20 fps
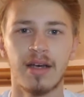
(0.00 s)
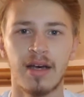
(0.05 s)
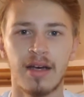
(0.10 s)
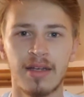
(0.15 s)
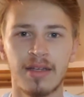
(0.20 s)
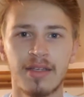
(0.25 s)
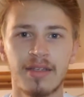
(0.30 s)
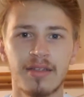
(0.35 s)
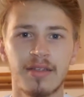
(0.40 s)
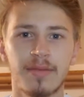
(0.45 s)

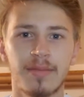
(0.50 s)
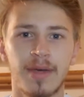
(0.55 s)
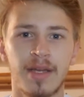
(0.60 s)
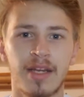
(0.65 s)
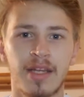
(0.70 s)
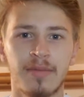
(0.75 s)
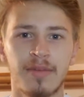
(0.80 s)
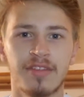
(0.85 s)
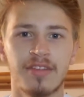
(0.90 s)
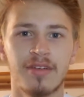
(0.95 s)
Hi, my
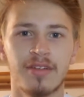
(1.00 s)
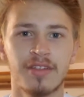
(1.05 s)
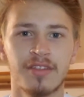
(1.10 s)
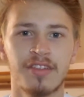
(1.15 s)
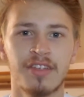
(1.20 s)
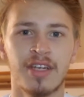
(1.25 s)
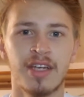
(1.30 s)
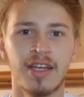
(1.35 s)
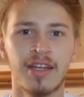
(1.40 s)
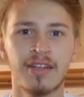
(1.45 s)
name is
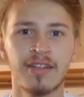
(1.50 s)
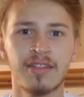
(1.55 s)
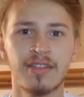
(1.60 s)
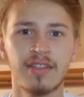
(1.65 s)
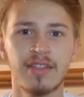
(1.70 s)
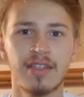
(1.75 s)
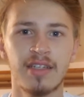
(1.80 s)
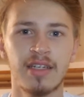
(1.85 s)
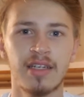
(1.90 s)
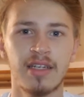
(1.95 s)
Alex Yahida,
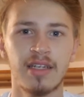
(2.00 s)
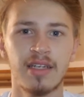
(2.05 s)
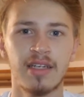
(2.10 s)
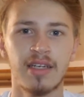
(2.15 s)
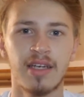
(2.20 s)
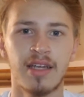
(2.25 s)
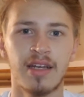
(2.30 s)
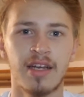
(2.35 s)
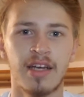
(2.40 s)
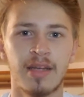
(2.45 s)

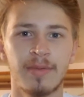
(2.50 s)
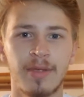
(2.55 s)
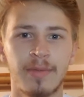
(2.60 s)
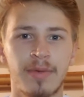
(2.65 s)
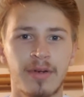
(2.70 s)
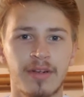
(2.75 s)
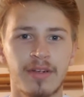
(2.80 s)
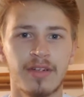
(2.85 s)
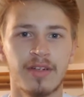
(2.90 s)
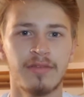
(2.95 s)
and I'm a
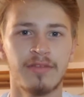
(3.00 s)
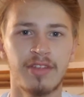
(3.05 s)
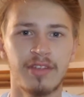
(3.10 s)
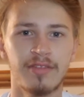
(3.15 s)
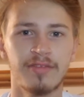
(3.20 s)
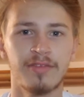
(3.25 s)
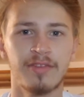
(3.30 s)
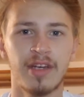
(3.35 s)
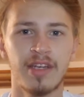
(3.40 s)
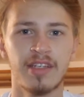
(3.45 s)
part of
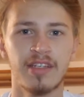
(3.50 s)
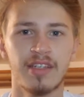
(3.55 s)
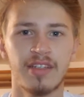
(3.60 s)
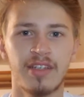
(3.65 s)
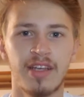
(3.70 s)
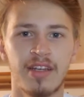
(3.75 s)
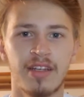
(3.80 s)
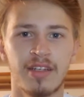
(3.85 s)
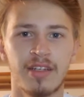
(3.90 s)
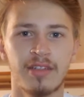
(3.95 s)
the Flight
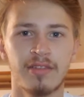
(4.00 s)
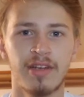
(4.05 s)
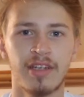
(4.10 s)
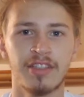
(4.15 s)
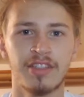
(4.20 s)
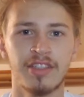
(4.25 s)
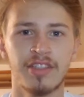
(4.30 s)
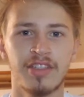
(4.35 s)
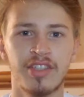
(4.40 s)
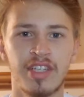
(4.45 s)
Data
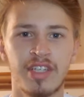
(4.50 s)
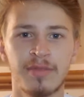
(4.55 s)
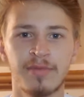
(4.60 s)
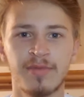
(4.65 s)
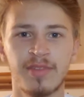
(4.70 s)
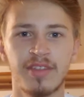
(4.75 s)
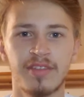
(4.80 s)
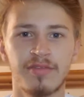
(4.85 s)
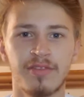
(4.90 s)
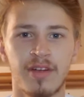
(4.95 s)
Collection
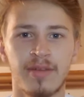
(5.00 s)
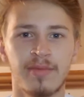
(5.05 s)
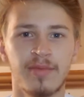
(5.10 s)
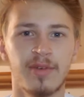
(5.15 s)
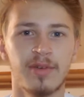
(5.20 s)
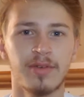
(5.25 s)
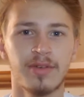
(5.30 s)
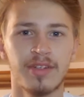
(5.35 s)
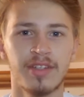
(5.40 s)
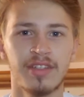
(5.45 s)
team
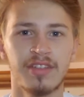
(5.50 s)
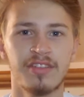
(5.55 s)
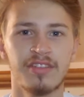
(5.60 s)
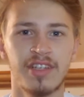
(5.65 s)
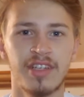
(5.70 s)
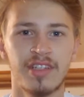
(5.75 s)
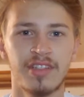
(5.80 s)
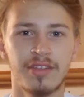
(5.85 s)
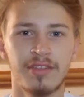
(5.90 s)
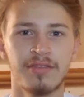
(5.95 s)
from Oregon
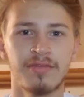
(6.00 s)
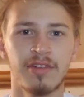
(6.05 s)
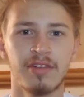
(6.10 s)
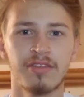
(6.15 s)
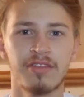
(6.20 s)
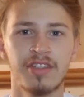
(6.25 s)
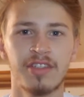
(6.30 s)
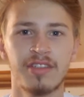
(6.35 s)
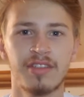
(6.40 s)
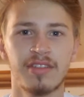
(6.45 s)
State
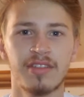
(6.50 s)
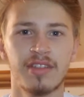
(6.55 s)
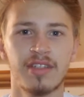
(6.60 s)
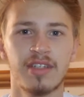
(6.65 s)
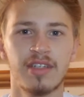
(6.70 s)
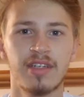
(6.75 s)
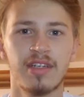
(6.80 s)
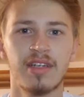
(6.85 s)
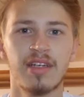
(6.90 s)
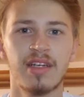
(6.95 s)
University.
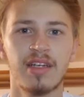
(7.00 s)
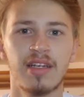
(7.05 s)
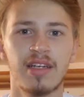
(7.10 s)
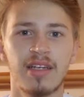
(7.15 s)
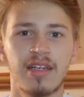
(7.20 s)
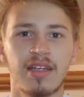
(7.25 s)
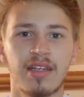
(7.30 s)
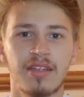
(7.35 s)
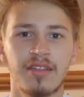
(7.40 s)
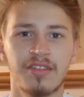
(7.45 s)

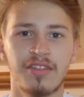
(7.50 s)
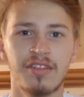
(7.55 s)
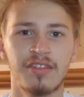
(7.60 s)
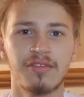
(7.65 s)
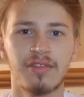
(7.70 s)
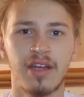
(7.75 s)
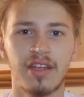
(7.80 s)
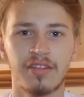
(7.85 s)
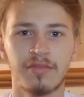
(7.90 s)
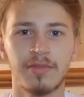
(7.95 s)

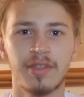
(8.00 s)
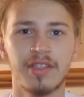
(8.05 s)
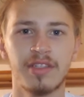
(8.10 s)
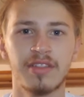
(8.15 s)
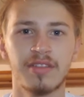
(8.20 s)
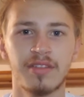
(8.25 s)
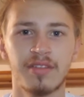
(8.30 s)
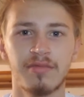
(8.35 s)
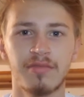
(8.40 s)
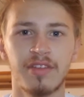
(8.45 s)
Since last
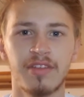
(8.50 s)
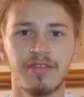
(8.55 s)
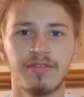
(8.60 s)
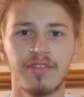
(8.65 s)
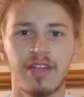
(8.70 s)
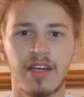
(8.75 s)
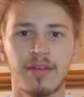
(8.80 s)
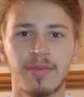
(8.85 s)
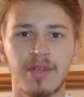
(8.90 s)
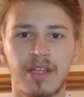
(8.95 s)
week, we've
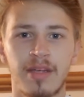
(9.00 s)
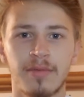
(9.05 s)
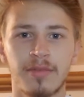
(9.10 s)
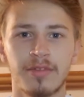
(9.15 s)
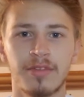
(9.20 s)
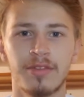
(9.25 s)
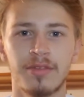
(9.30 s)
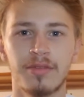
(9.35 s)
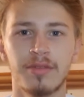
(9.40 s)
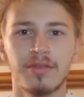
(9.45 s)
now been
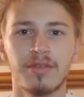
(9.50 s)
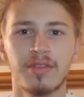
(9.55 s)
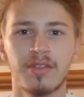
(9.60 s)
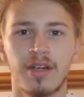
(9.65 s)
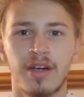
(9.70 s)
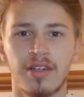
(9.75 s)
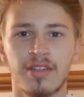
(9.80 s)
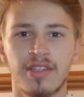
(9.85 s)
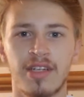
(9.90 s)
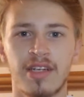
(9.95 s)
able to
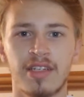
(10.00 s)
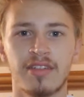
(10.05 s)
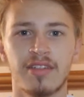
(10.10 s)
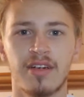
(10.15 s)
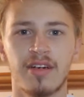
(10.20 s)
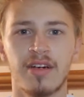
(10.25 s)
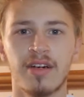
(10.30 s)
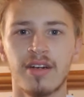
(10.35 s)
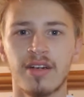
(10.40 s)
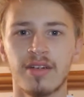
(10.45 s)
contact
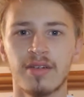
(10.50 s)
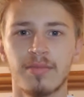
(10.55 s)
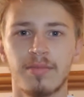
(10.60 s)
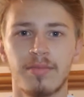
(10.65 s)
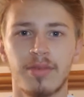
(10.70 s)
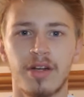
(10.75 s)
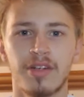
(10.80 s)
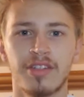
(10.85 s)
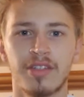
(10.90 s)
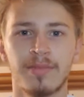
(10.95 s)
our
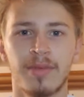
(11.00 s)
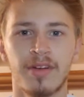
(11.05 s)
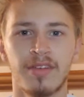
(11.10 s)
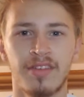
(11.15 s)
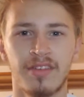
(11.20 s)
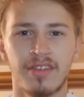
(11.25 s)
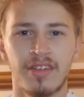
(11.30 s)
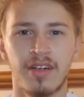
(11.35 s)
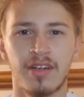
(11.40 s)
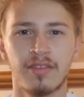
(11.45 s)
project
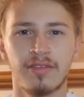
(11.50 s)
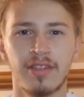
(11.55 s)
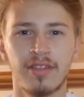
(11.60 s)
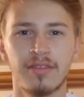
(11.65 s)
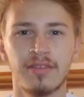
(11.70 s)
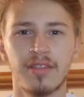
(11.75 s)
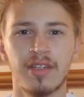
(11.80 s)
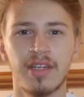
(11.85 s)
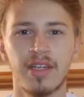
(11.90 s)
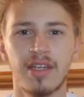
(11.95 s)
partner
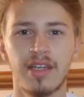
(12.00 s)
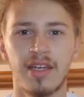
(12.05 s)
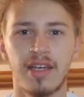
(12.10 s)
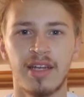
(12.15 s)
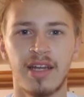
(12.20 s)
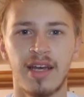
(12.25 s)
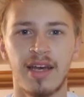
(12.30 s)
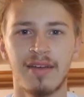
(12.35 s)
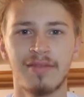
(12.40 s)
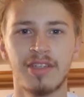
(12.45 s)
Carlo
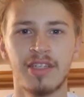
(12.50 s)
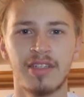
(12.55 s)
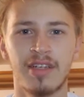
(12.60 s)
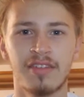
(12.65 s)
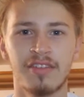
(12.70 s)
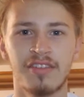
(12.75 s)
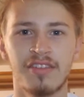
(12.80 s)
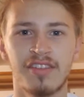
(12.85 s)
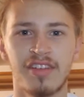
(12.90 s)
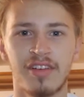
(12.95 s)
and have the
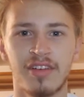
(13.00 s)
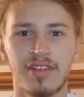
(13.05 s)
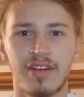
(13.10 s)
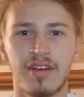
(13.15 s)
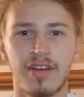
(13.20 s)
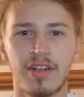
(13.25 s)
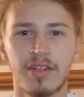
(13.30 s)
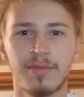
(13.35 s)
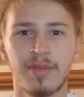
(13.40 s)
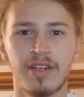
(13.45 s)
necessary
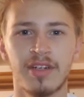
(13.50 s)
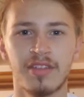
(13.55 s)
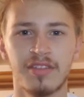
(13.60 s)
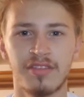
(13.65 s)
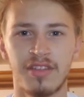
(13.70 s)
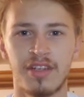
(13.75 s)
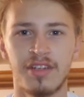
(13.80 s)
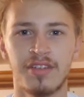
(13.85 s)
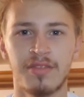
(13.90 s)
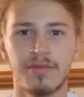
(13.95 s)
hardware
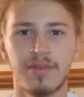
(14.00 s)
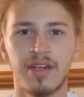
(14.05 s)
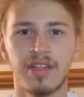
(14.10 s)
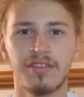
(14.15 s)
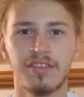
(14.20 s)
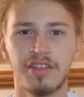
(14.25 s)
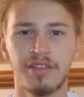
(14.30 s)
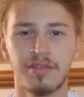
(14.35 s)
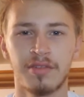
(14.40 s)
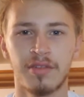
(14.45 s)
sent to
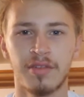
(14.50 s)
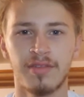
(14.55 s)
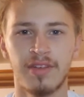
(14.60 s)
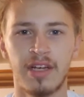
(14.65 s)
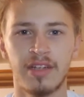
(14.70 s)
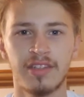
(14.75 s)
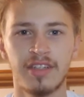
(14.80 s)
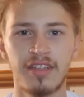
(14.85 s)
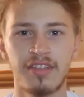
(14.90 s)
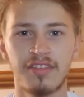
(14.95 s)
us here in
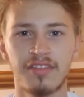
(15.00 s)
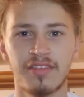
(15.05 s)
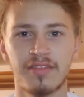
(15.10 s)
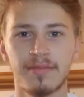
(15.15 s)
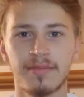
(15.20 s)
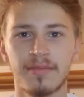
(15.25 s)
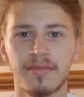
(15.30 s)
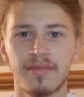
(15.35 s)
Corvallis.